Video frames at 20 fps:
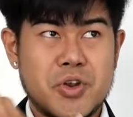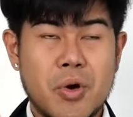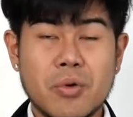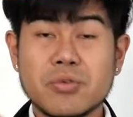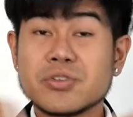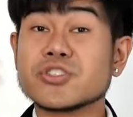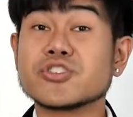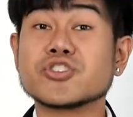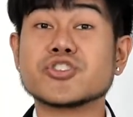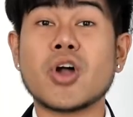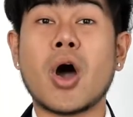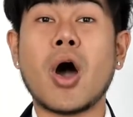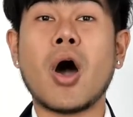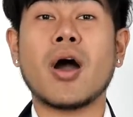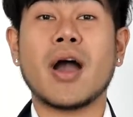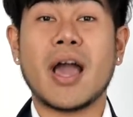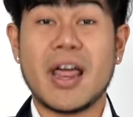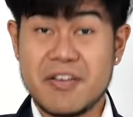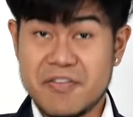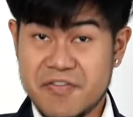
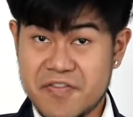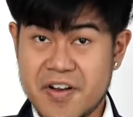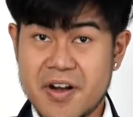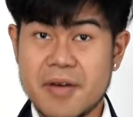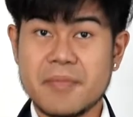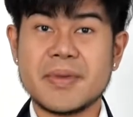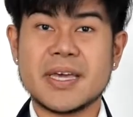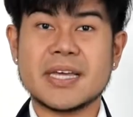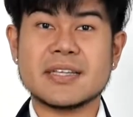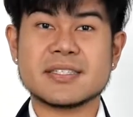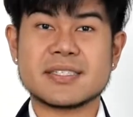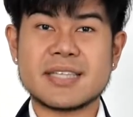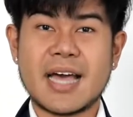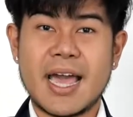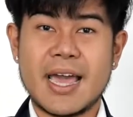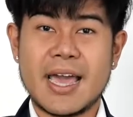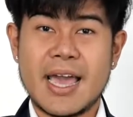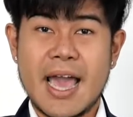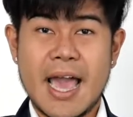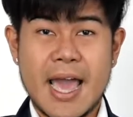strong and firm
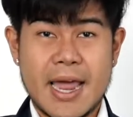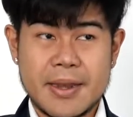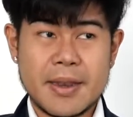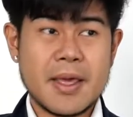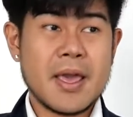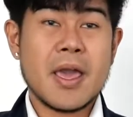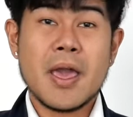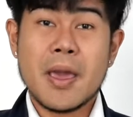inside and